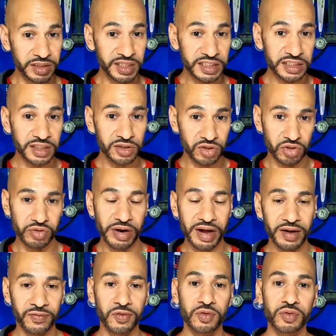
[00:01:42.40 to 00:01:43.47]
distance
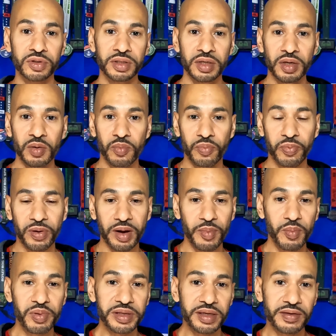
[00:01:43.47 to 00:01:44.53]
traveled,
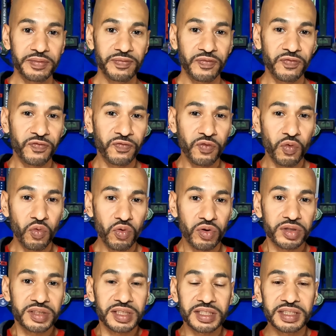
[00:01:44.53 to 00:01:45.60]
probably
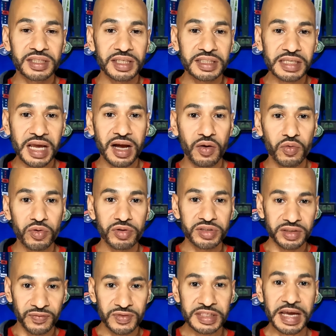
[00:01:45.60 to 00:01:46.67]
4 to 6
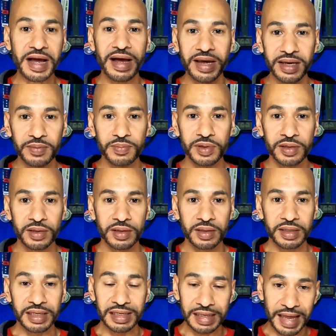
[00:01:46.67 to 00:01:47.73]
hours of time
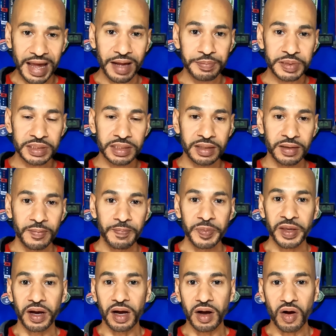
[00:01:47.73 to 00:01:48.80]
elapsed,
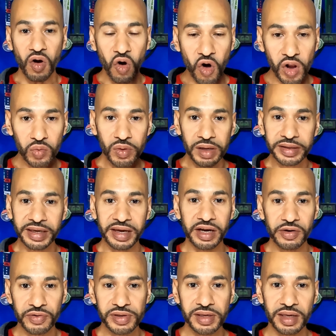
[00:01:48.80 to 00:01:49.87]
all while
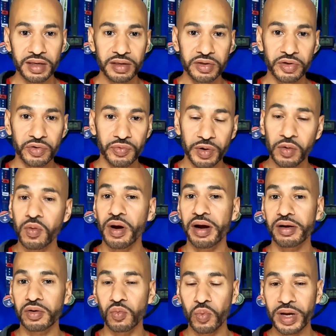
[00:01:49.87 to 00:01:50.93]
carrying your
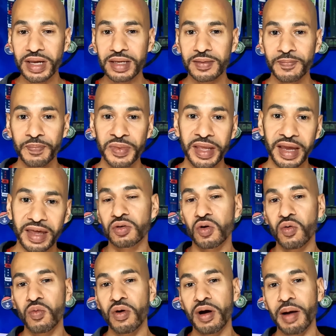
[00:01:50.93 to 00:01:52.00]
required weight.
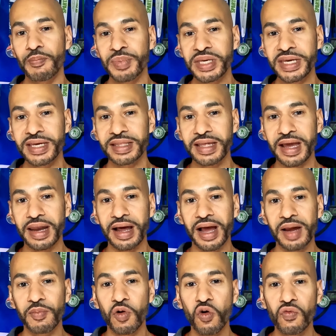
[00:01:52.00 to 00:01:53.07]
So being that
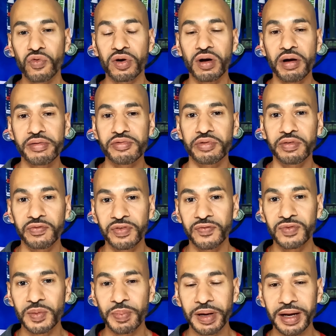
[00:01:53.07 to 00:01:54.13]
I'm over
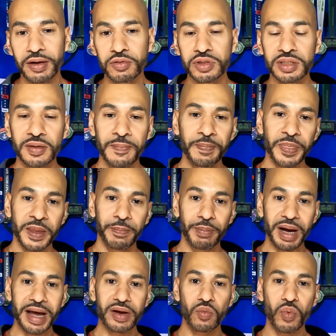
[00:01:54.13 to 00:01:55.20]
150 pounds,
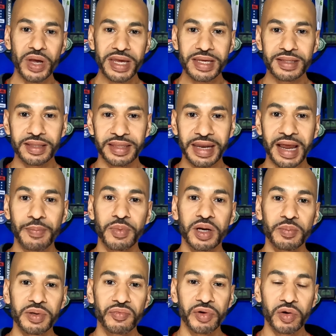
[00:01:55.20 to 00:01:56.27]
my weight that I'm
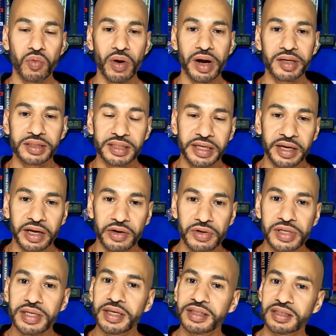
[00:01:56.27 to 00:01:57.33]
gonna be required to
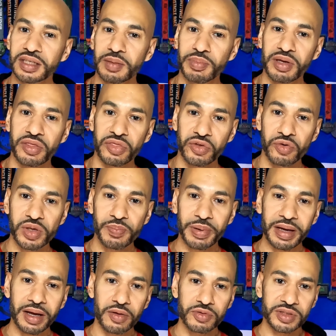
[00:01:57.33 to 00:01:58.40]
carry is gonna be 30
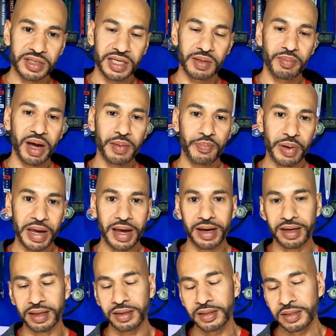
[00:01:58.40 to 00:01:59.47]
pounds in my
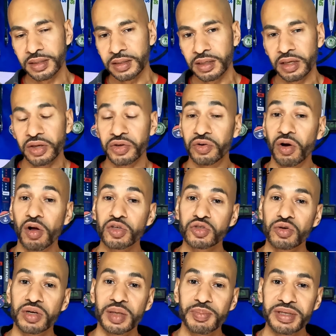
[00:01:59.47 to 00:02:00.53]
pack. You're
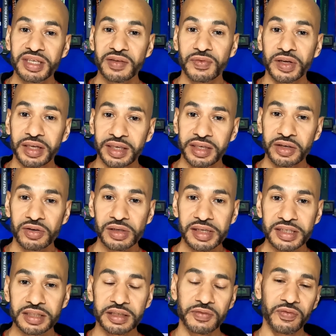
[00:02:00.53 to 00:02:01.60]
also gonna be given a gear
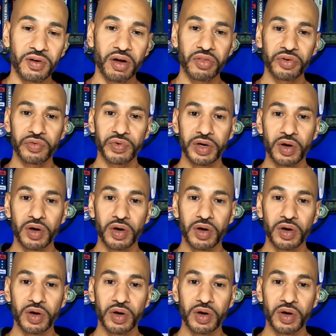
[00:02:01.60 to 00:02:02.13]
list of other